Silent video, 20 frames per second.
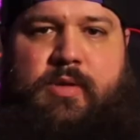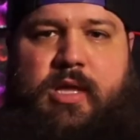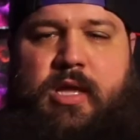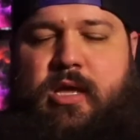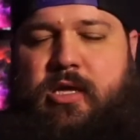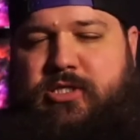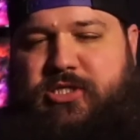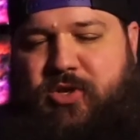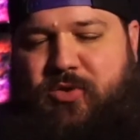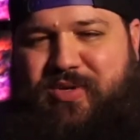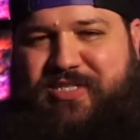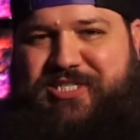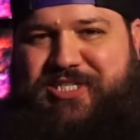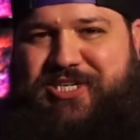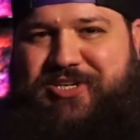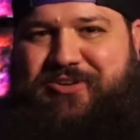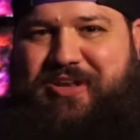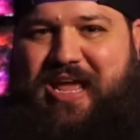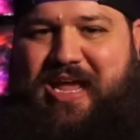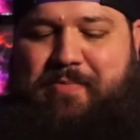So which do
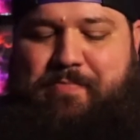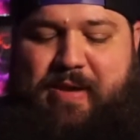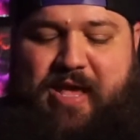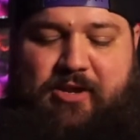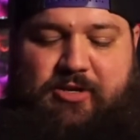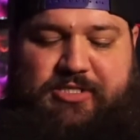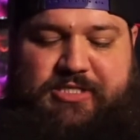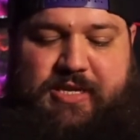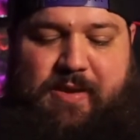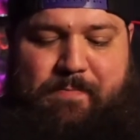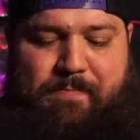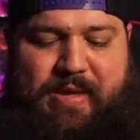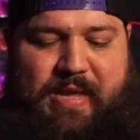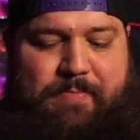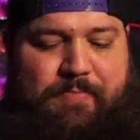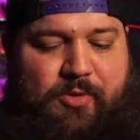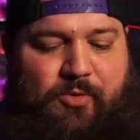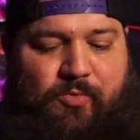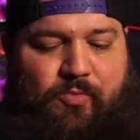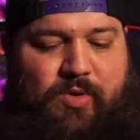you like better? Some
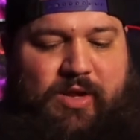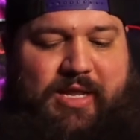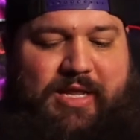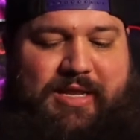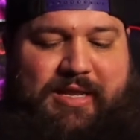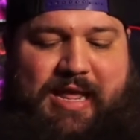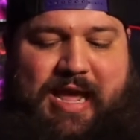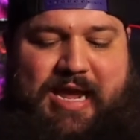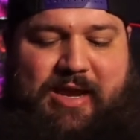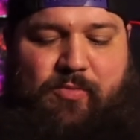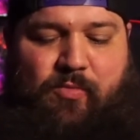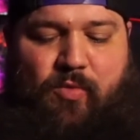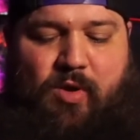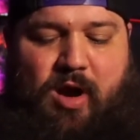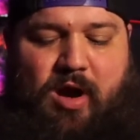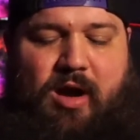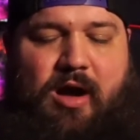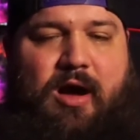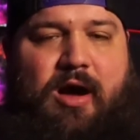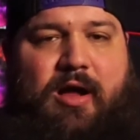people really like
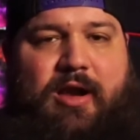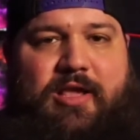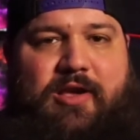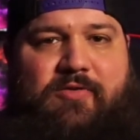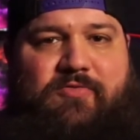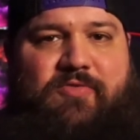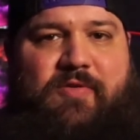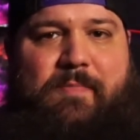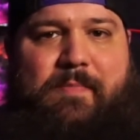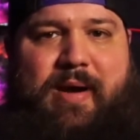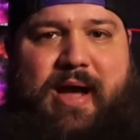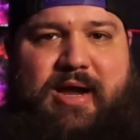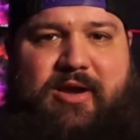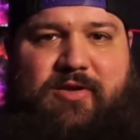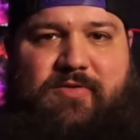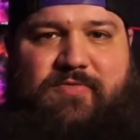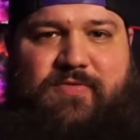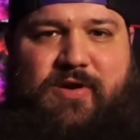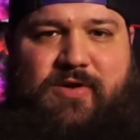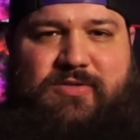raw audio from
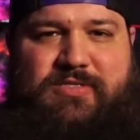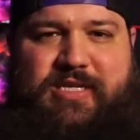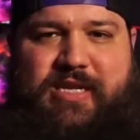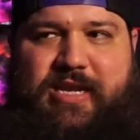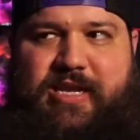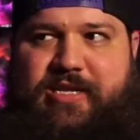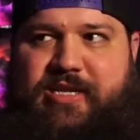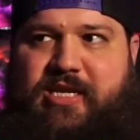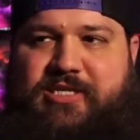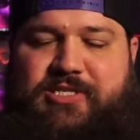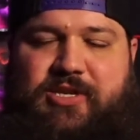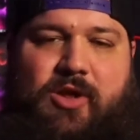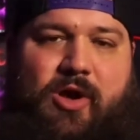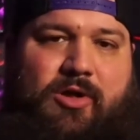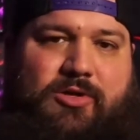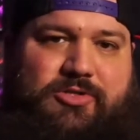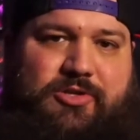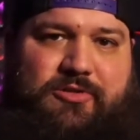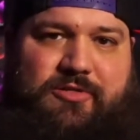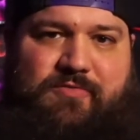microphones and it doesn't
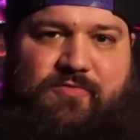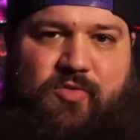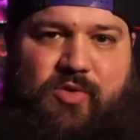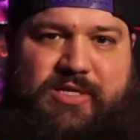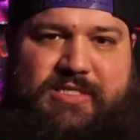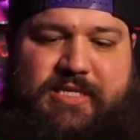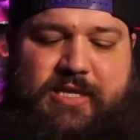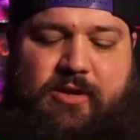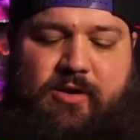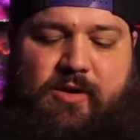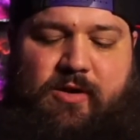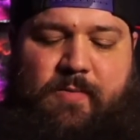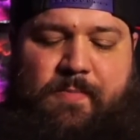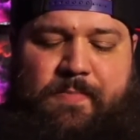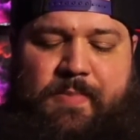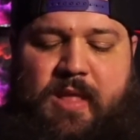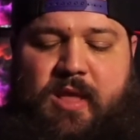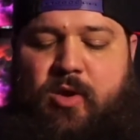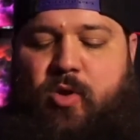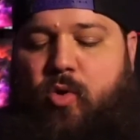alter the voice at all.
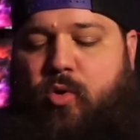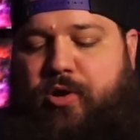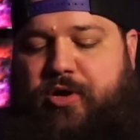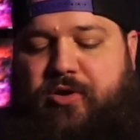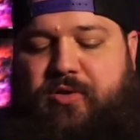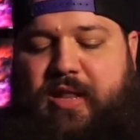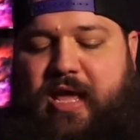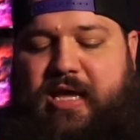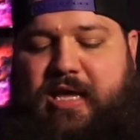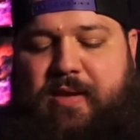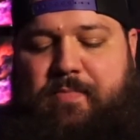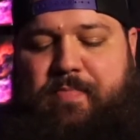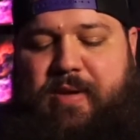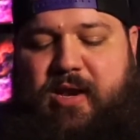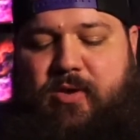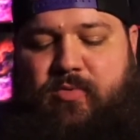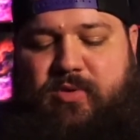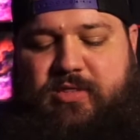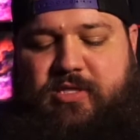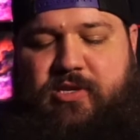Or do you like it better
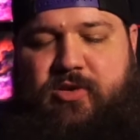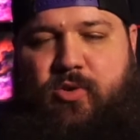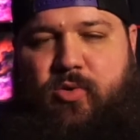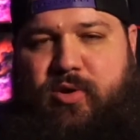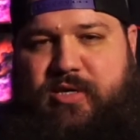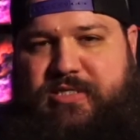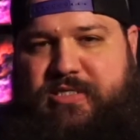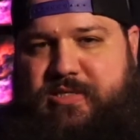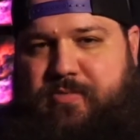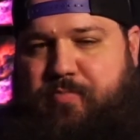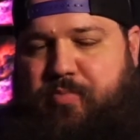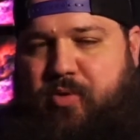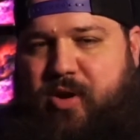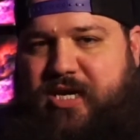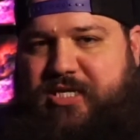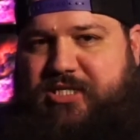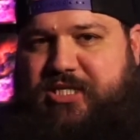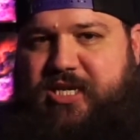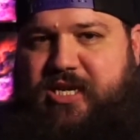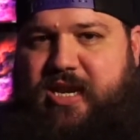with the noise
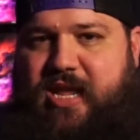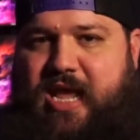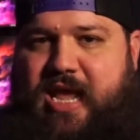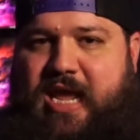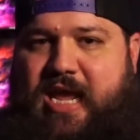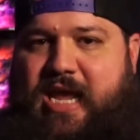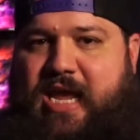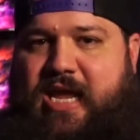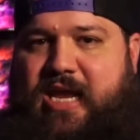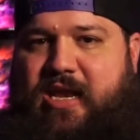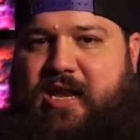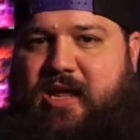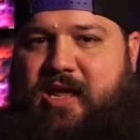suppression and